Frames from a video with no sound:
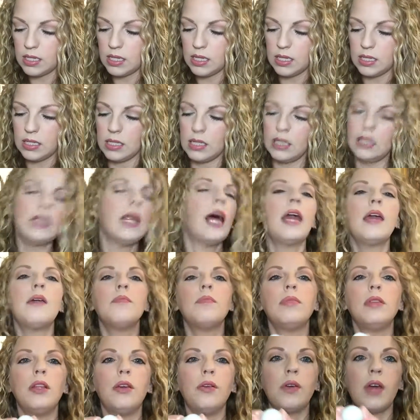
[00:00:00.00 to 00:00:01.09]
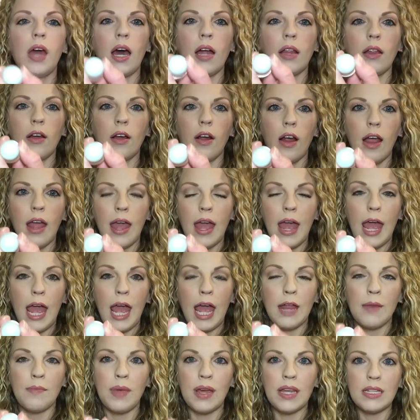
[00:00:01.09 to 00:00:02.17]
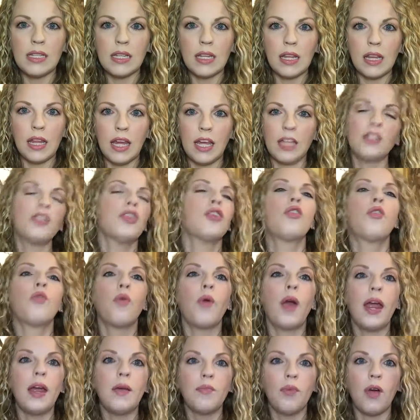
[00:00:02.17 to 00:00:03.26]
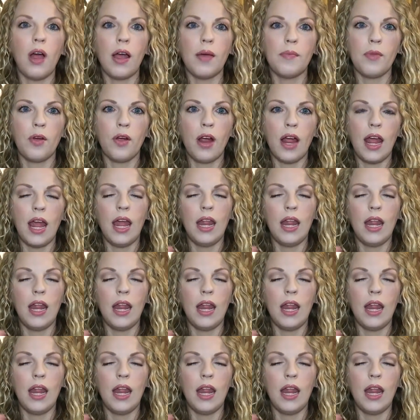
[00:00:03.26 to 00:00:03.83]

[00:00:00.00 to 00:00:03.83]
this light blue color. And basically, it's a great primer.